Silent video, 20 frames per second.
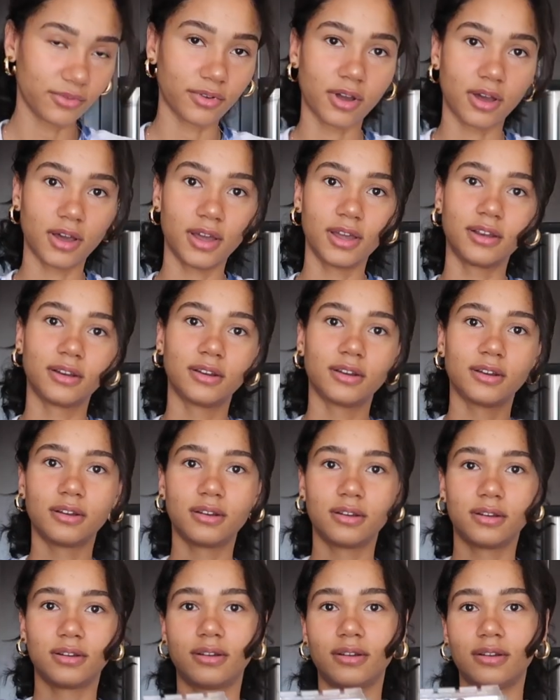I've
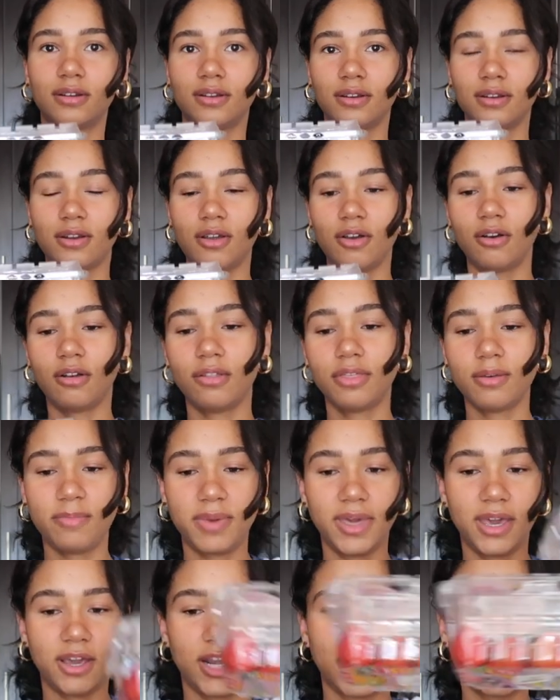got all the
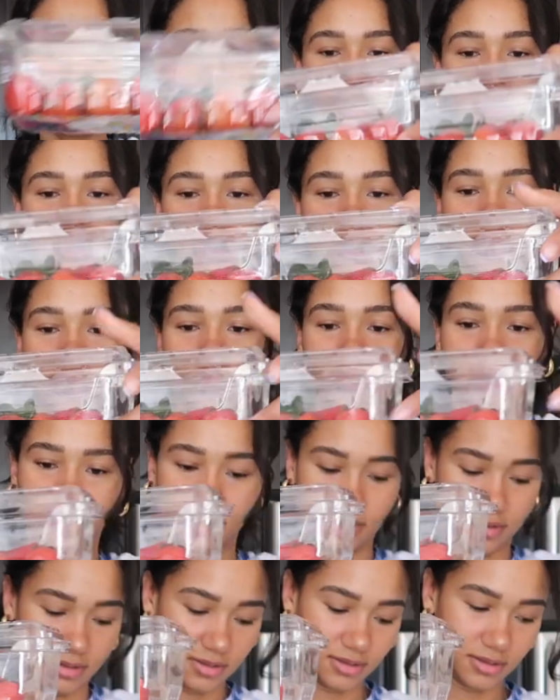berries
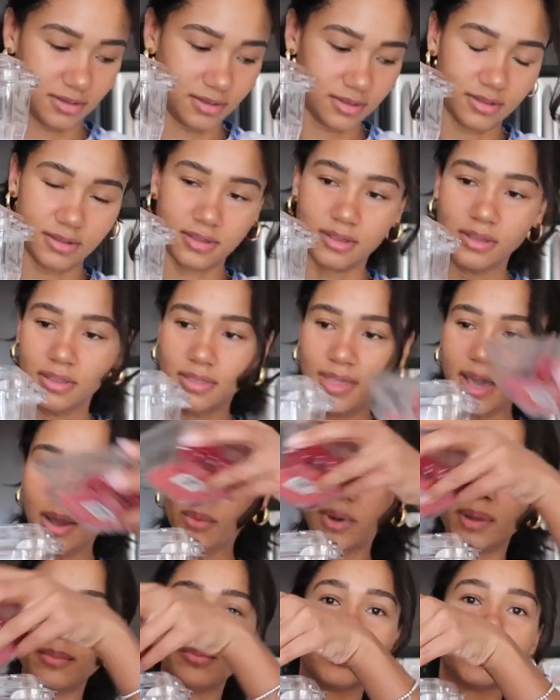that
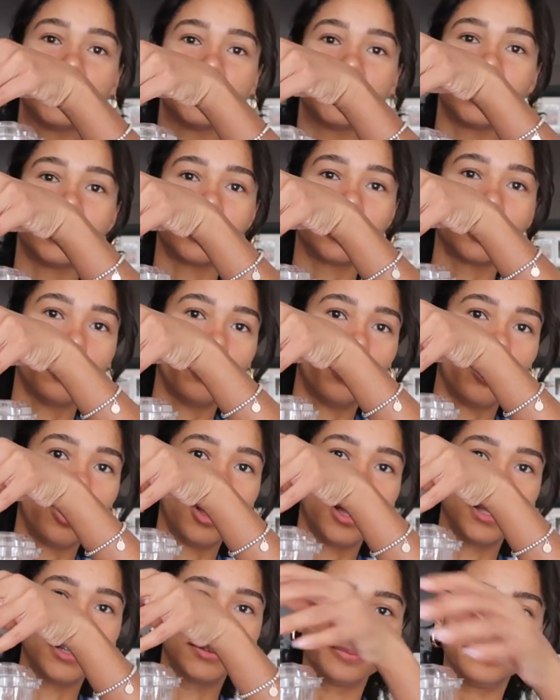one person could
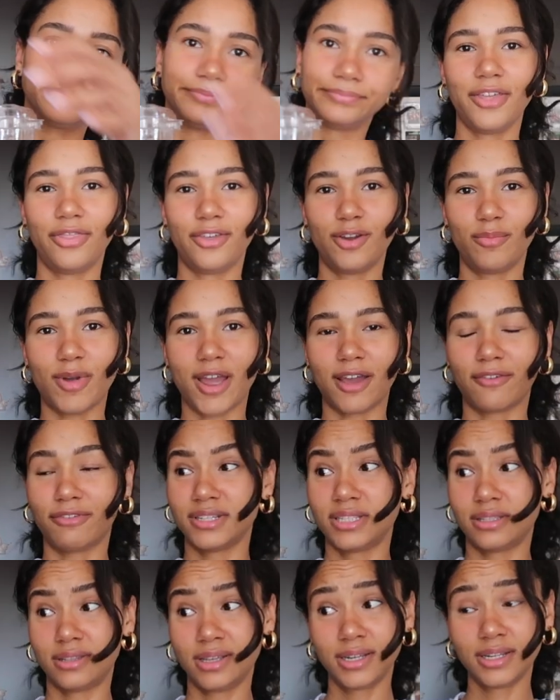want in their
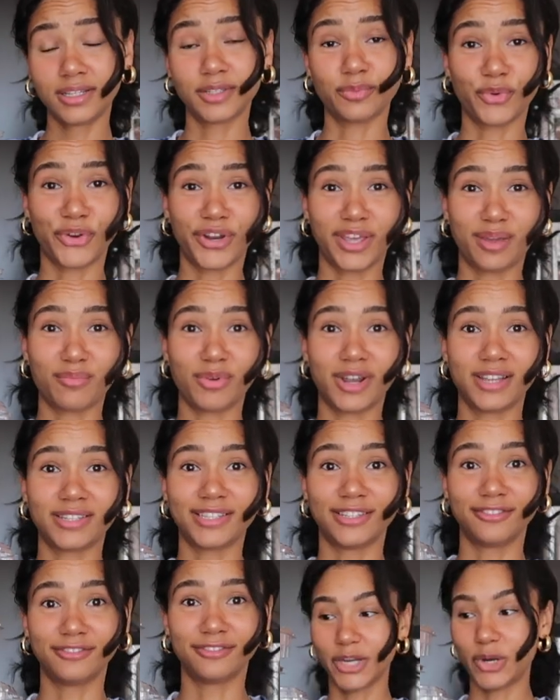breakfast. That is pretty
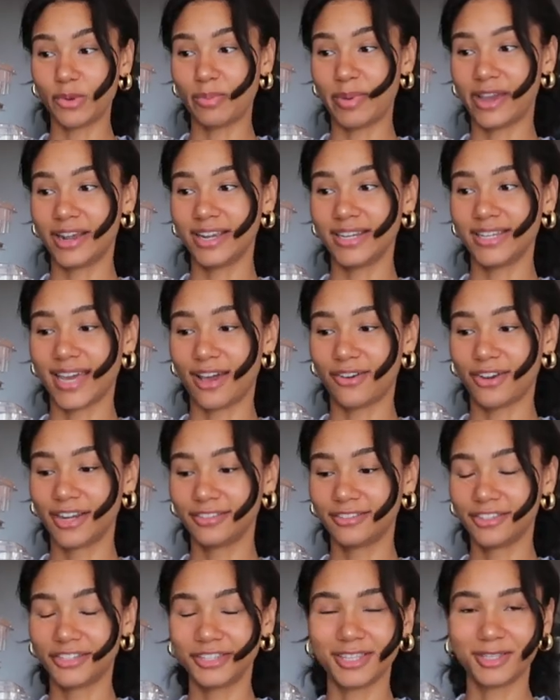impressive, little berry tower.
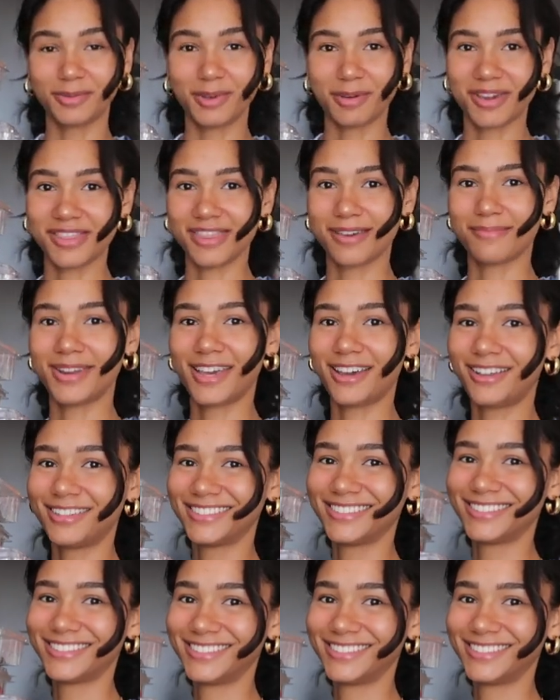Should this be my thumbnail?